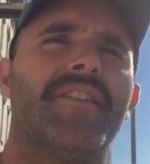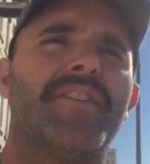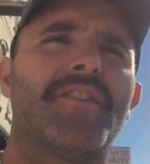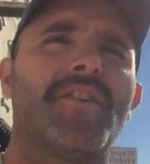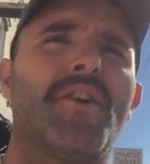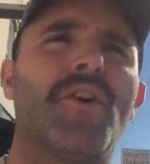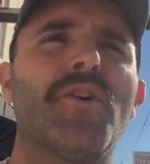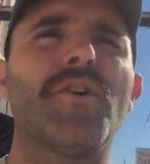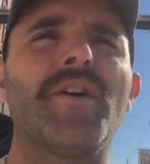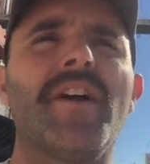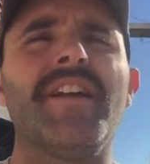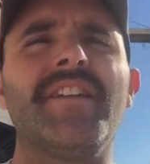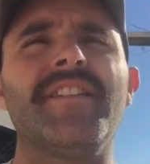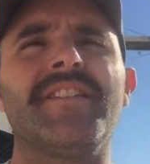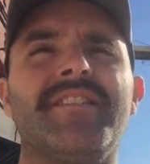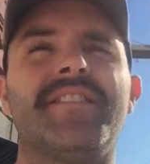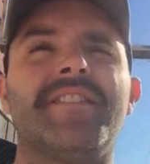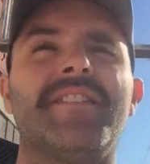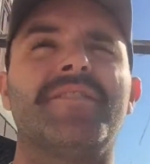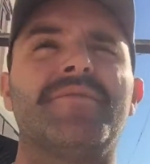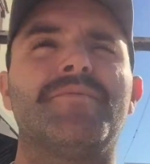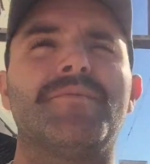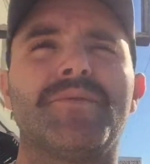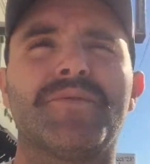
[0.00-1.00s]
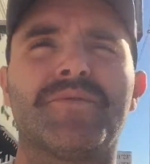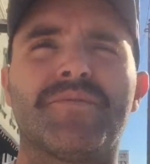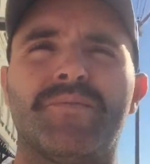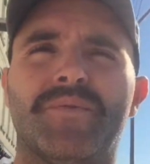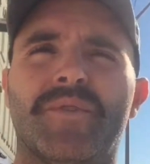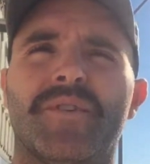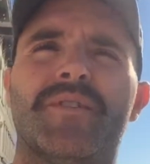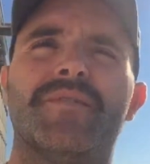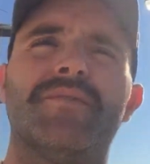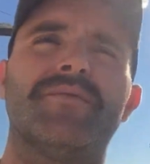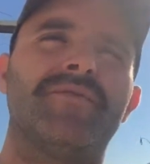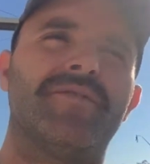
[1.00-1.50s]
Carl Ethington was
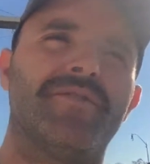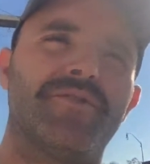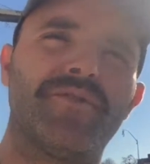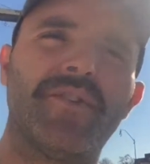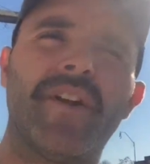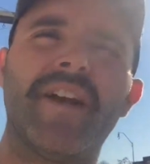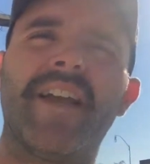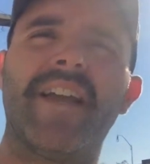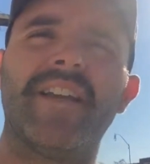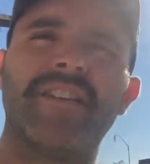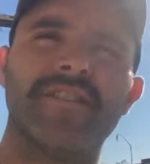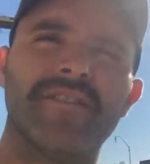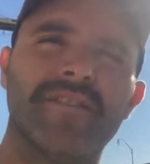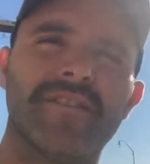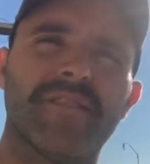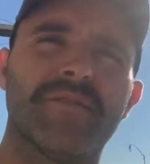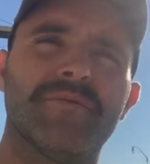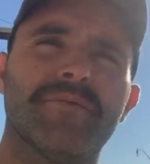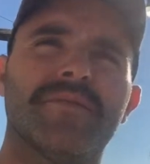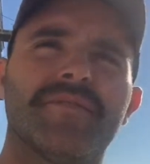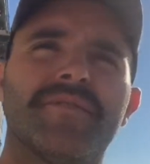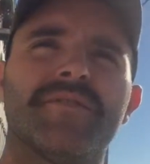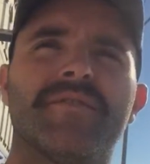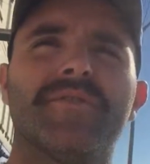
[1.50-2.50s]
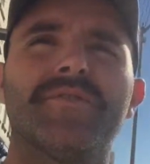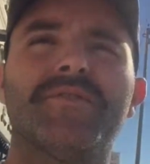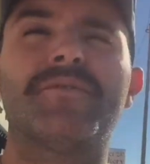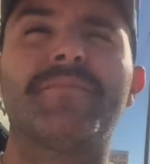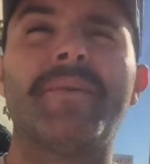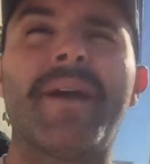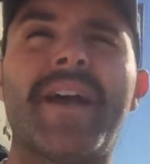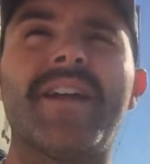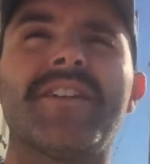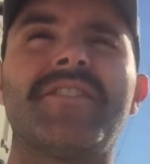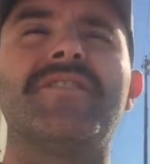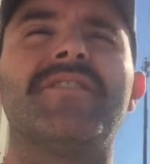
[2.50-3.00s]
one of the dry agents that was
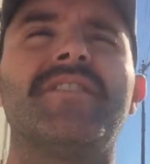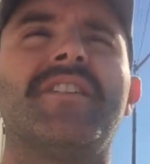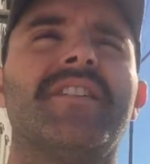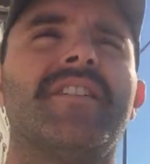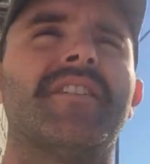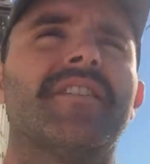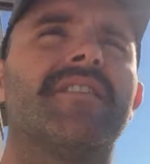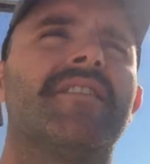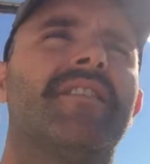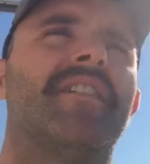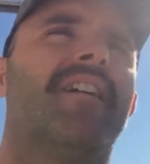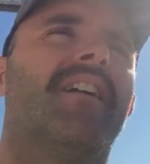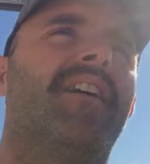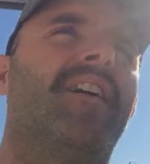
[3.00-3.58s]
dispatched here.